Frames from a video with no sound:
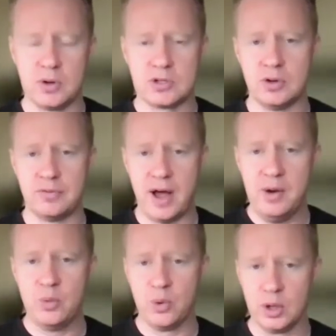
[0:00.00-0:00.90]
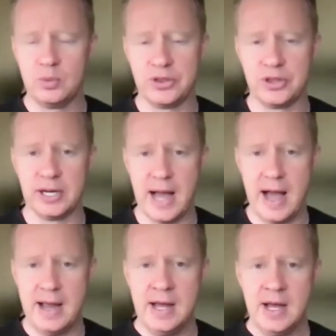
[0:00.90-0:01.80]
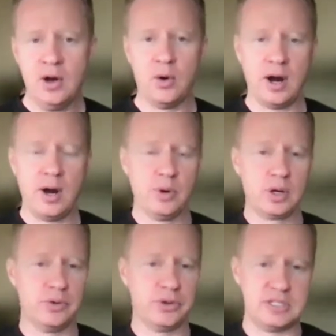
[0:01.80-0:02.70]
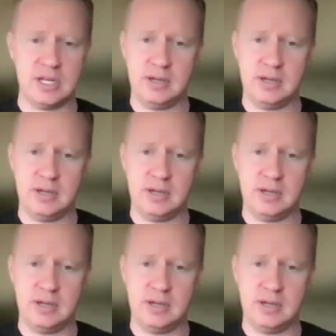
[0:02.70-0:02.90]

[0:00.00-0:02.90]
So if I work with a guy or I work with a team,